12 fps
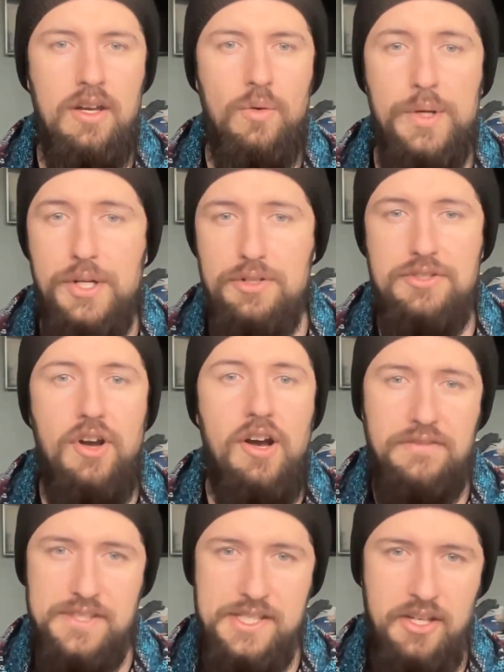We also
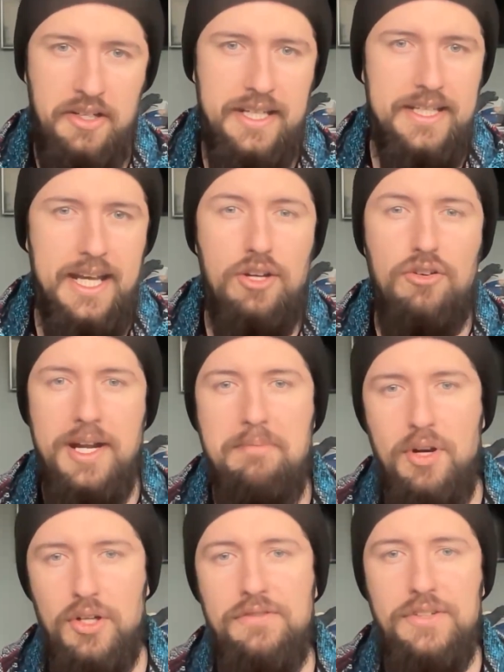offer Sonnet, a great
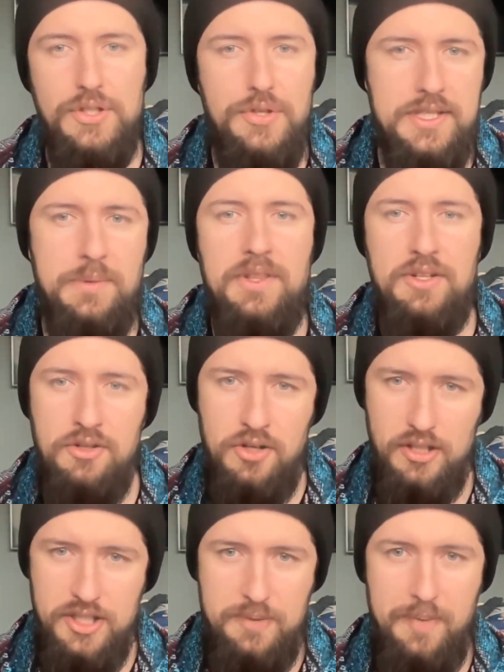model for using with your
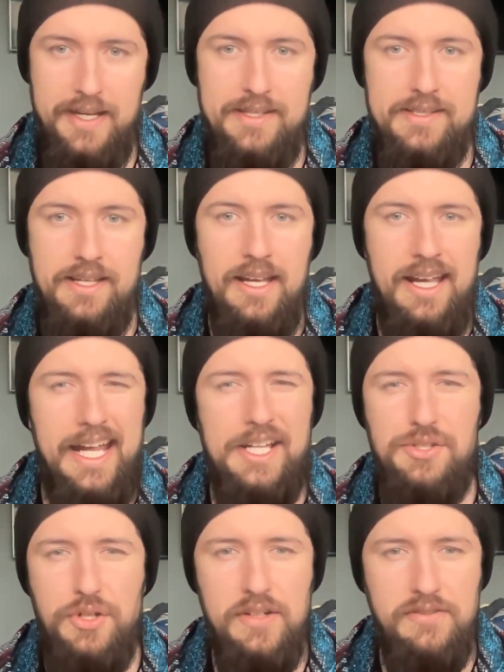knowledge base.
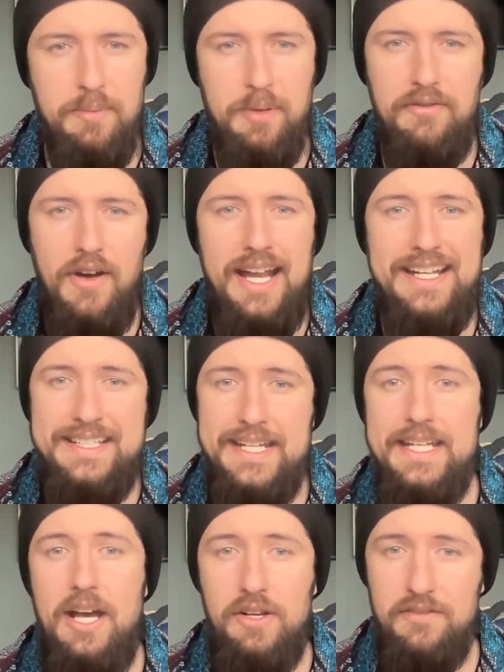It's suited for providing
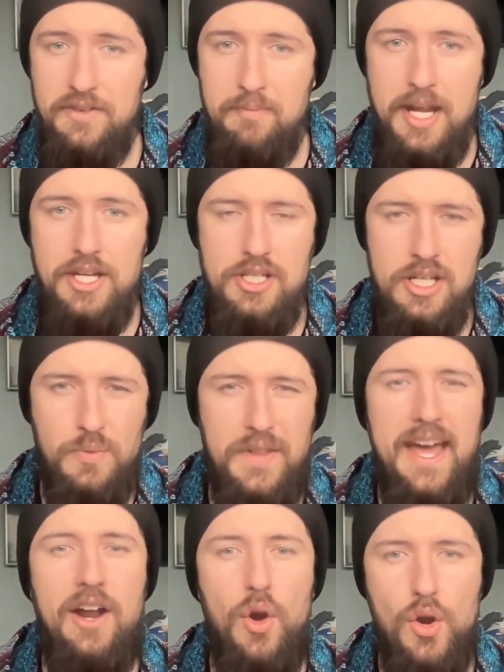detailed information
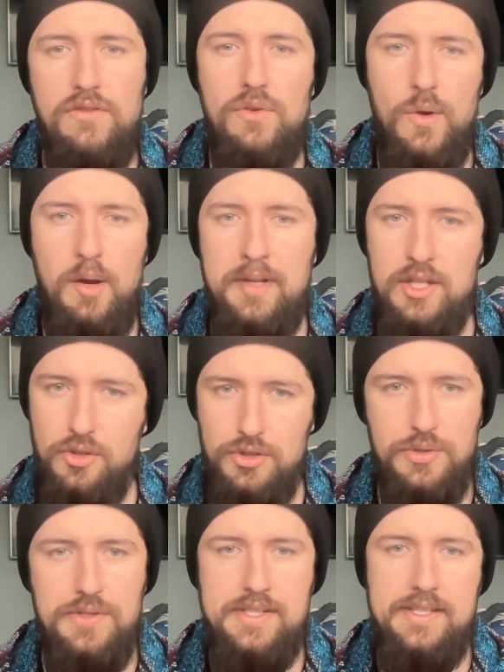without overwhelming your
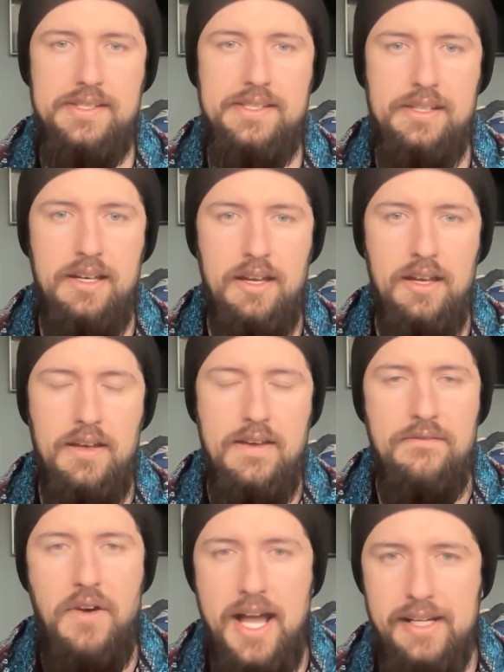users.
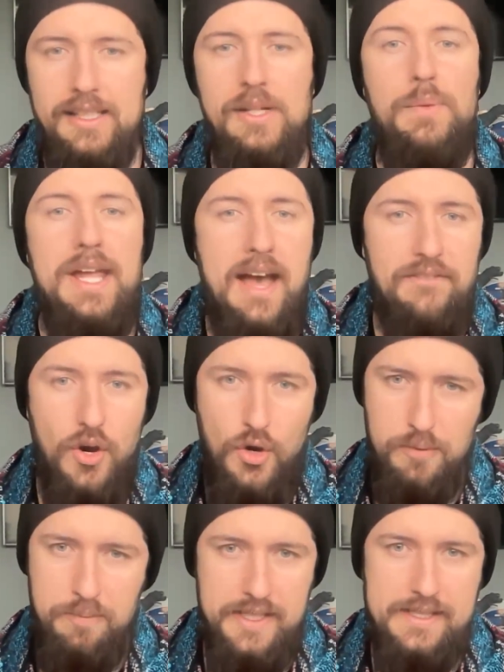Finally, we have
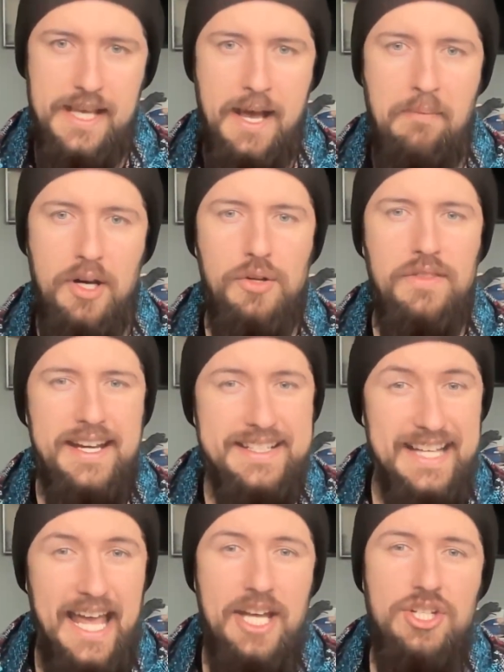Opus, a model that
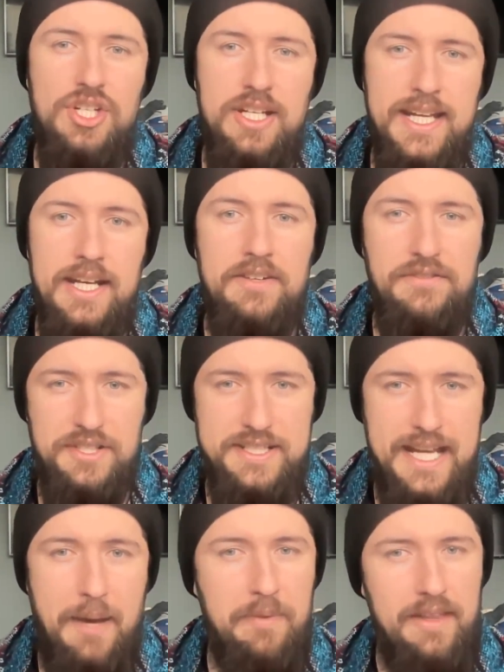is engineered for
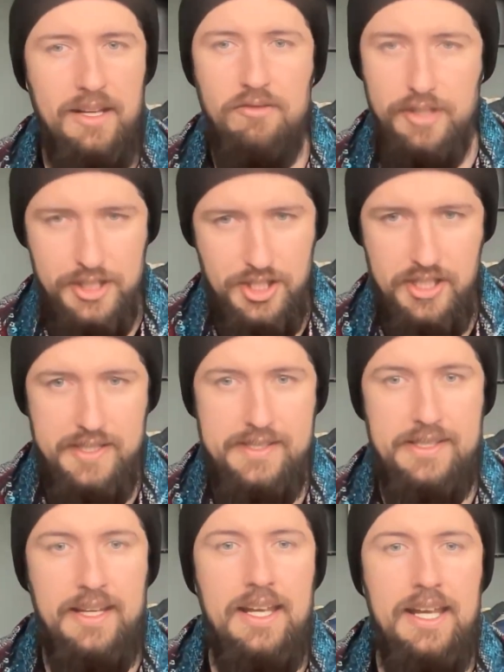depth and richness.